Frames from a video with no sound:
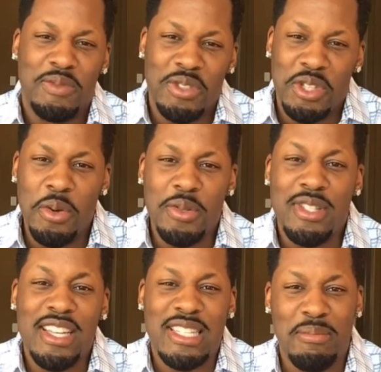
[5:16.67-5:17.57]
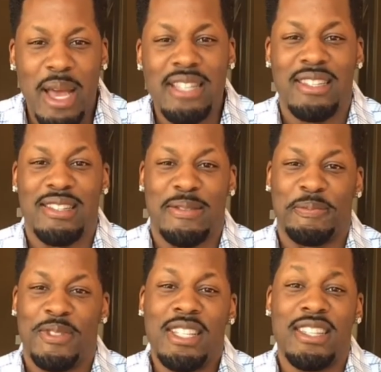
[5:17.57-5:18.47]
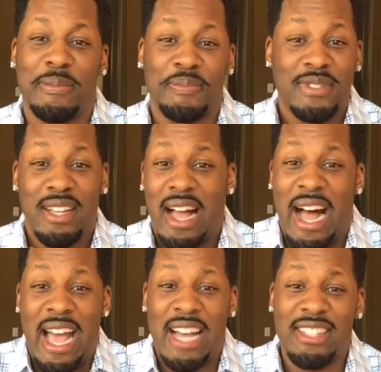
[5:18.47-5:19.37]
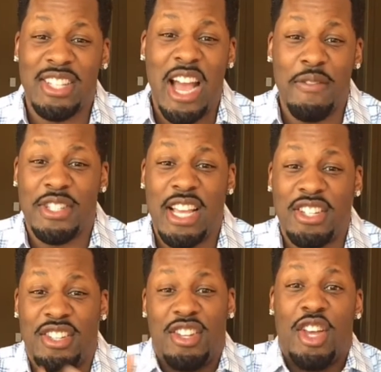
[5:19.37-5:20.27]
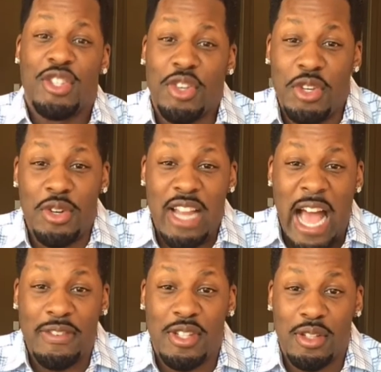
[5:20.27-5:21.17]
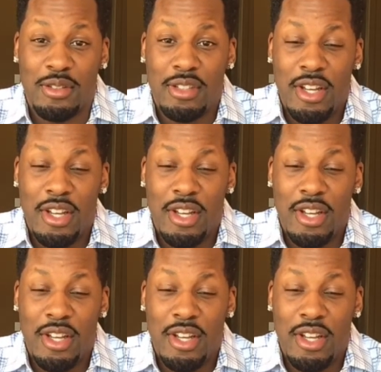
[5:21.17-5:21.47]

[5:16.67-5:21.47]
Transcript: Use this message. Listen, I had this conversation, so you didn't have to.